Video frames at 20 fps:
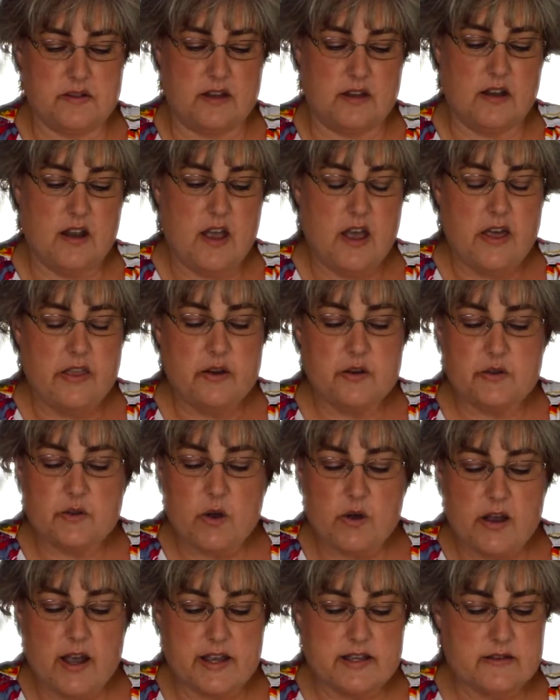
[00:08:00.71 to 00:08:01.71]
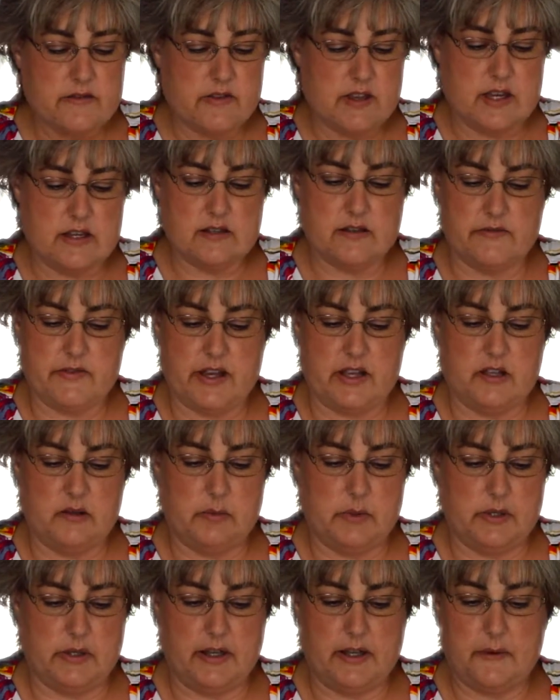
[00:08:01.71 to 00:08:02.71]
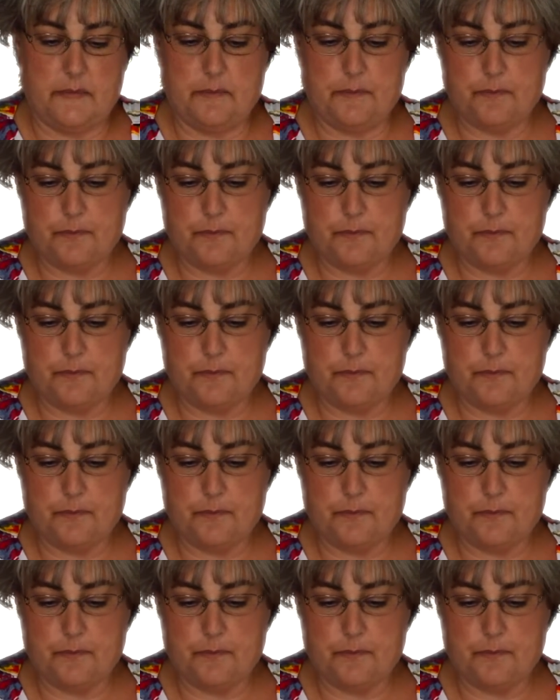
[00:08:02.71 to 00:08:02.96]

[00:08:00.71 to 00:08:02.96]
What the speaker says: and there's all kinds of things available at